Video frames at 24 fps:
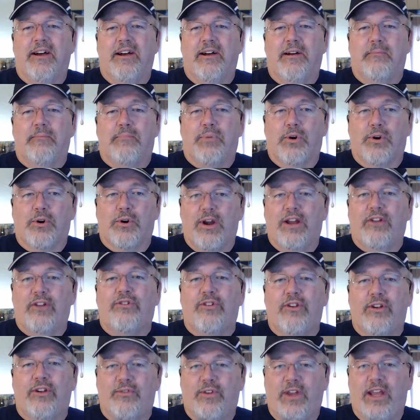
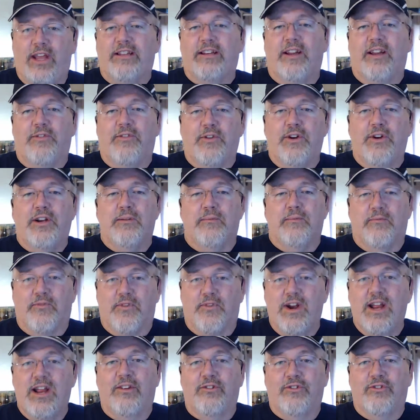progressive anti-freedom
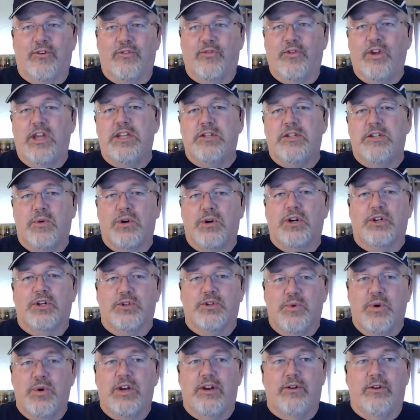friends on Facebook and
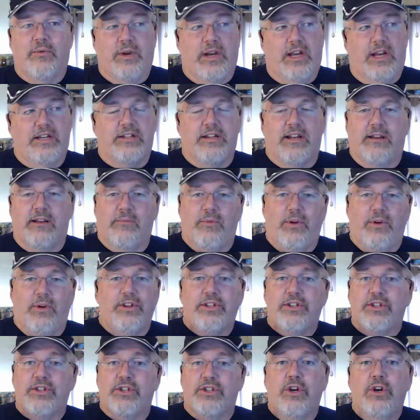Twitter when I tell them, well,
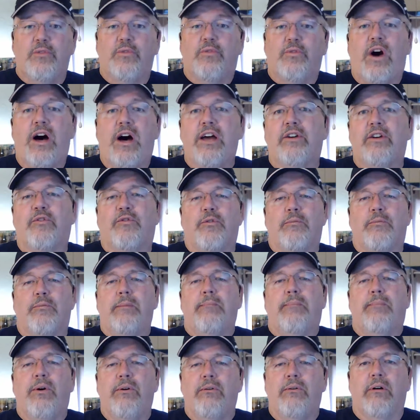this is good fodder for my
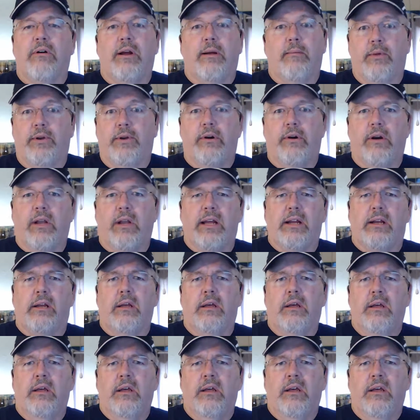program. And they're like,
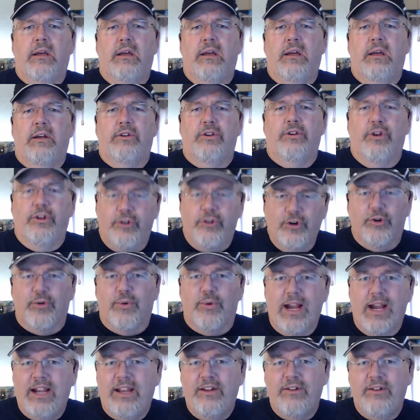you do a
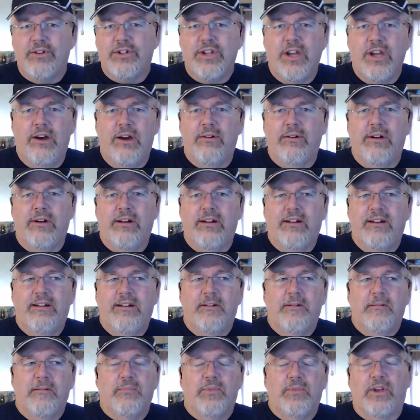radio show?
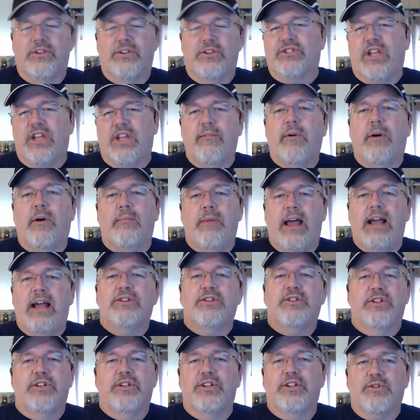Now, some of them
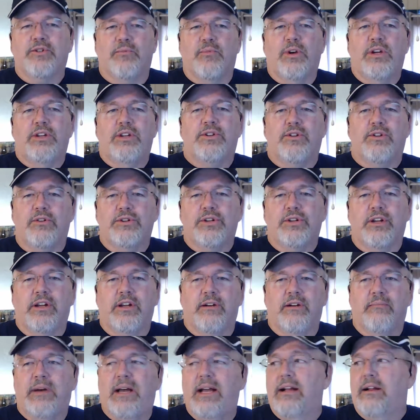actually did some research and
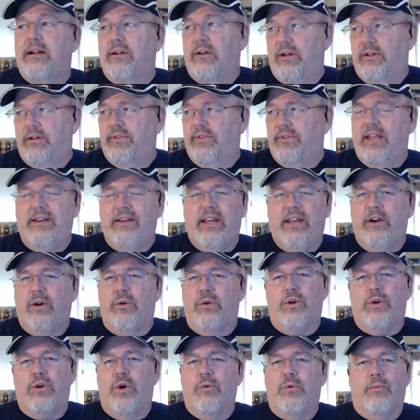come back, and they
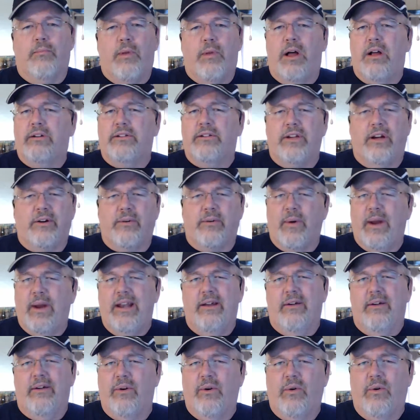don't go to Blog Talk Radio.
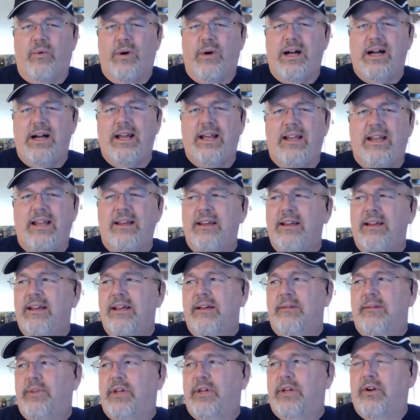I don't know why.
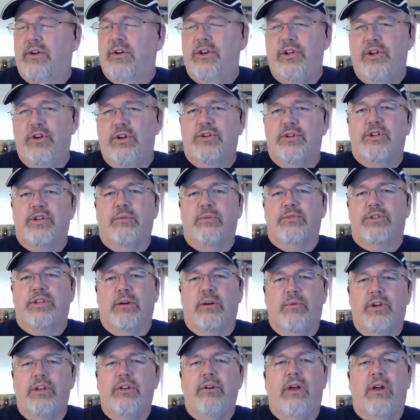They go to YouTube and say, well,
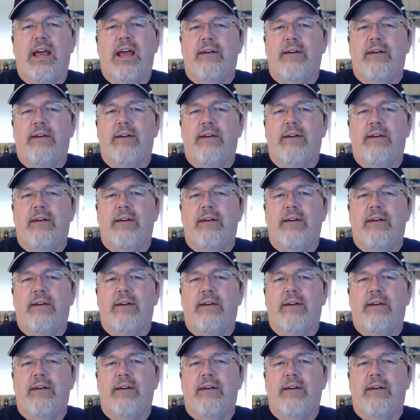you don't have any